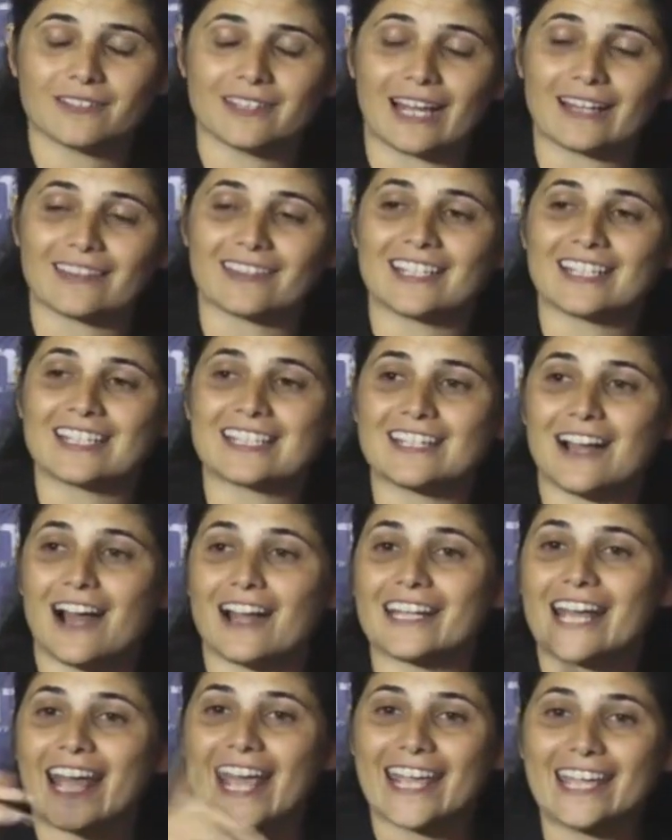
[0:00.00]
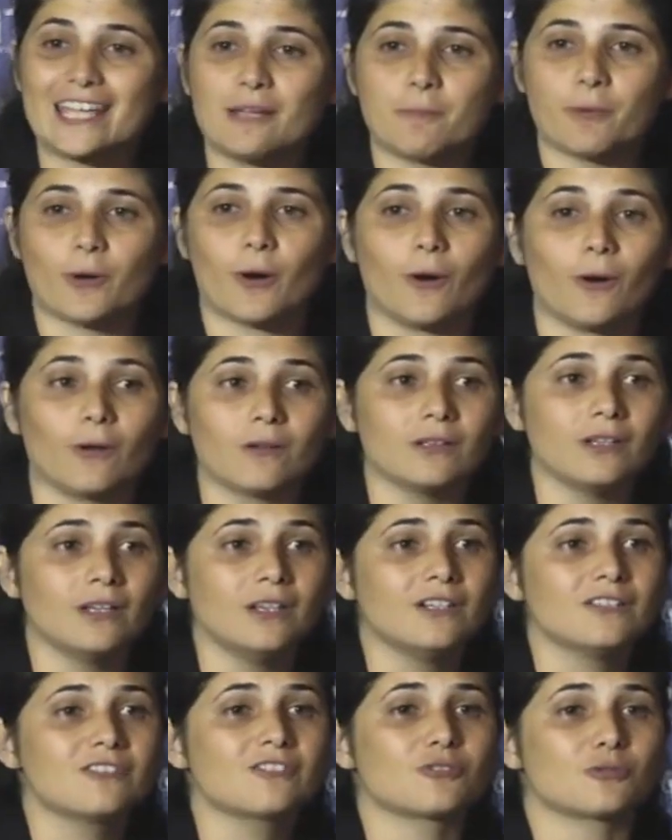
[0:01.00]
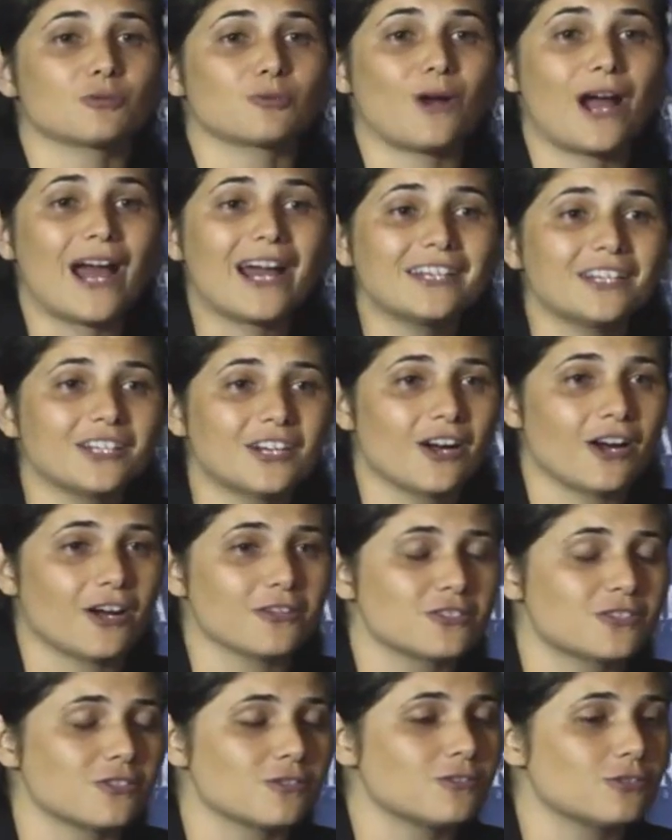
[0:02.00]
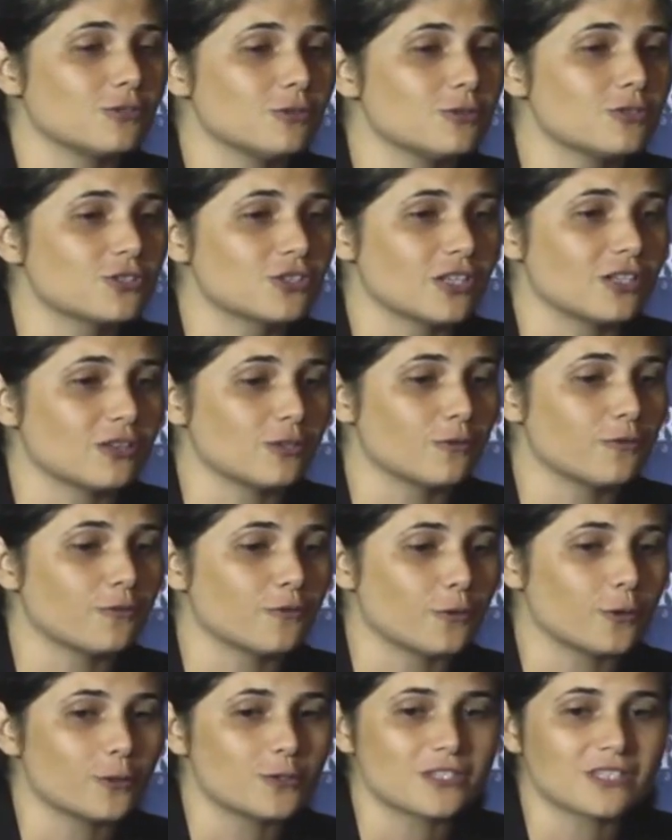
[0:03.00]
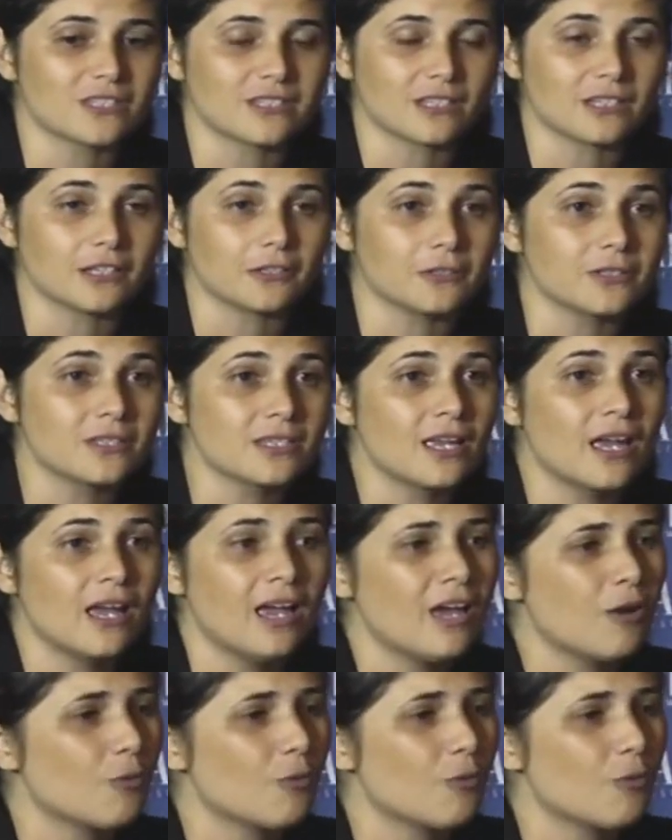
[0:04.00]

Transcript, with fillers: that he's not able to write a constitution in the first years